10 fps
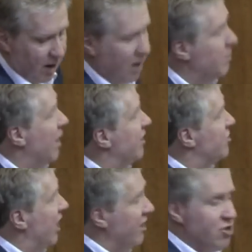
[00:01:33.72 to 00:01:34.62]
Um, an
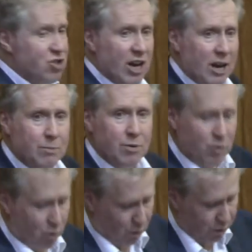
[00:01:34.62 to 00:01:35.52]
Italian
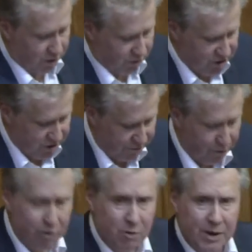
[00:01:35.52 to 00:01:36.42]
chap called
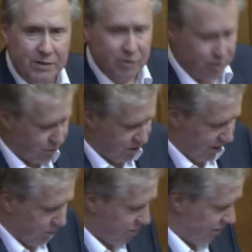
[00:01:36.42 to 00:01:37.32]
Cristoforo
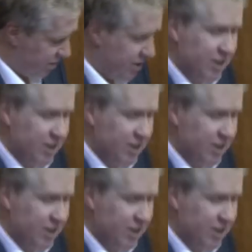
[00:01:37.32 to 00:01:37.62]
Benvenuti was at the